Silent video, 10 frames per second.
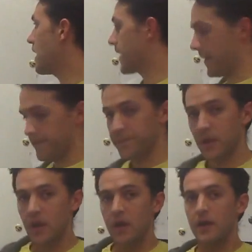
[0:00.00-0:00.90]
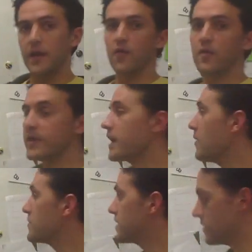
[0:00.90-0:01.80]
Okay, now when we
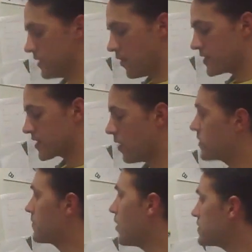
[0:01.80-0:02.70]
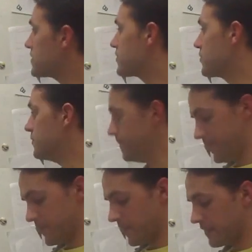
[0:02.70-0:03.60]
come to the lowest common multiple,
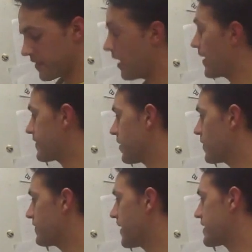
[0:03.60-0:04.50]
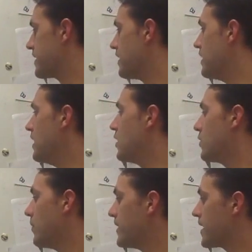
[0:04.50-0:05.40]
so that's the highest common factor,
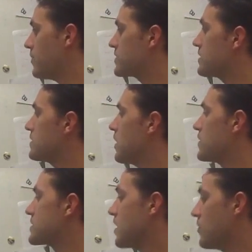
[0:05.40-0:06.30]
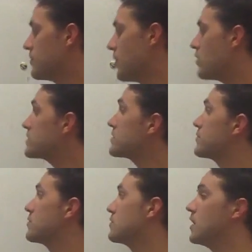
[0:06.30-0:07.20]
when we come to the lowest common
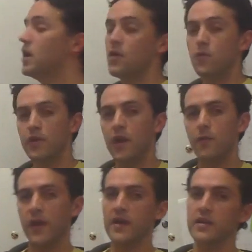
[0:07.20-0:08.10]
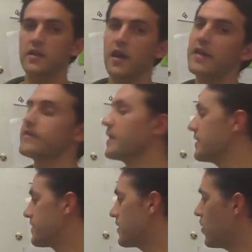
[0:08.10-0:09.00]
multiple, what I recognize
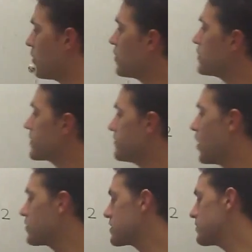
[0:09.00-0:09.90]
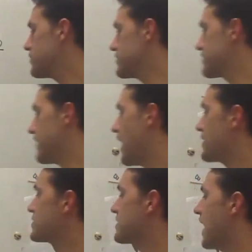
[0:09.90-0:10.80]
is that all the multiples of
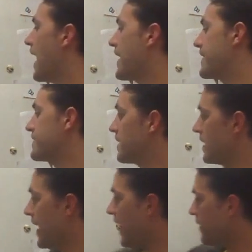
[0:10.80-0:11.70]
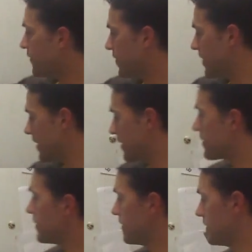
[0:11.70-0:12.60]
108 have
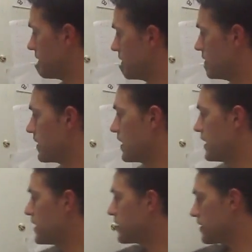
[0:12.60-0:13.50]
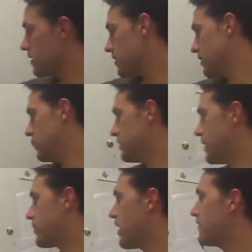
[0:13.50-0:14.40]
this in
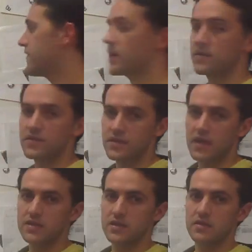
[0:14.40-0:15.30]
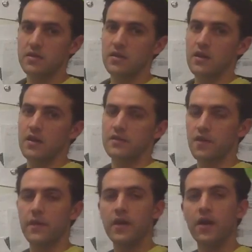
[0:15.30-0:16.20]
their prime factorization.
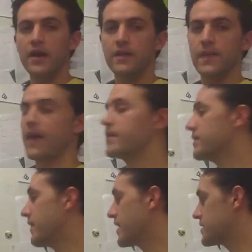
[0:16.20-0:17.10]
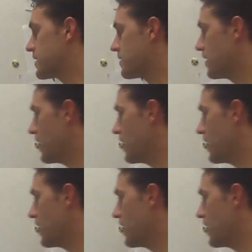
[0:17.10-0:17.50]
So we're going in the other direction.